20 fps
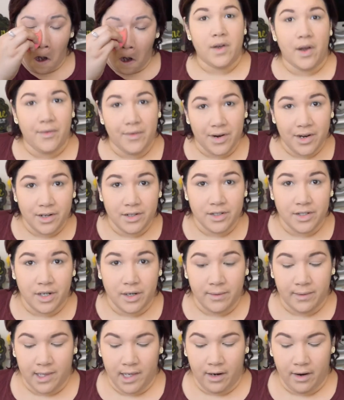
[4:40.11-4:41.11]
Now we're going to
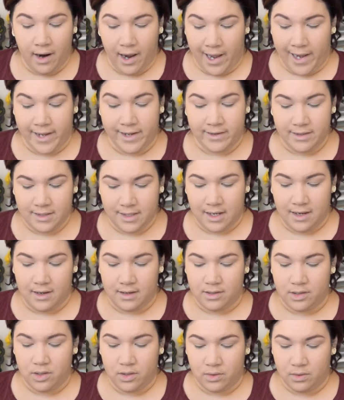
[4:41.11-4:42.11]
start with our eyes, and
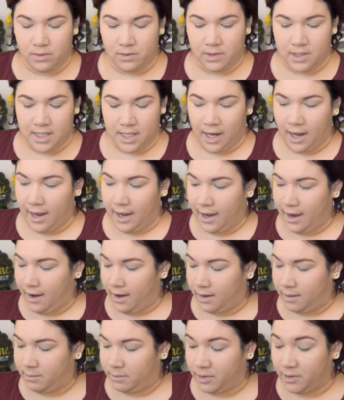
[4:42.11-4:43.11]
today
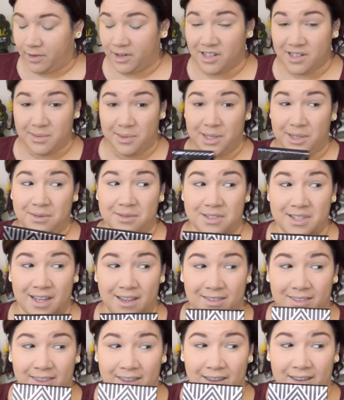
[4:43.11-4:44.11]
I'm going to be
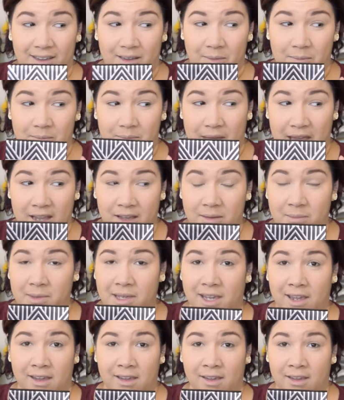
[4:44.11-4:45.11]
using the Makeup
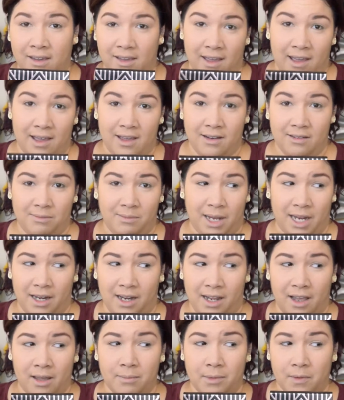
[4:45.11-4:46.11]
Geek and
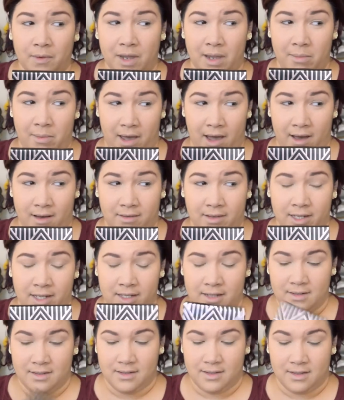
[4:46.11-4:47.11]
MannyMUA
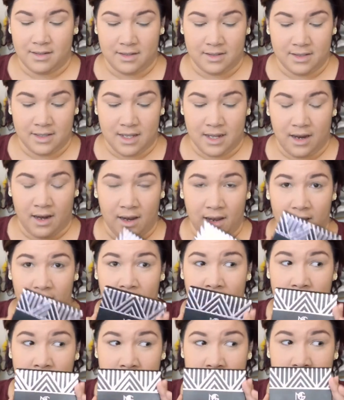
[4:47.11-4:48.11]
palette. This thing
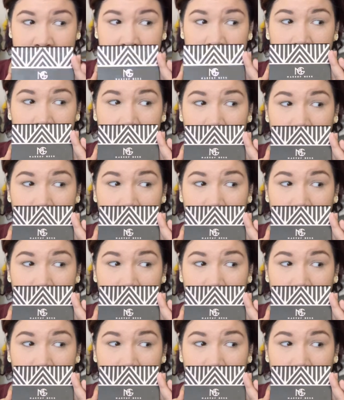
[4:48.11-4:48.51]
is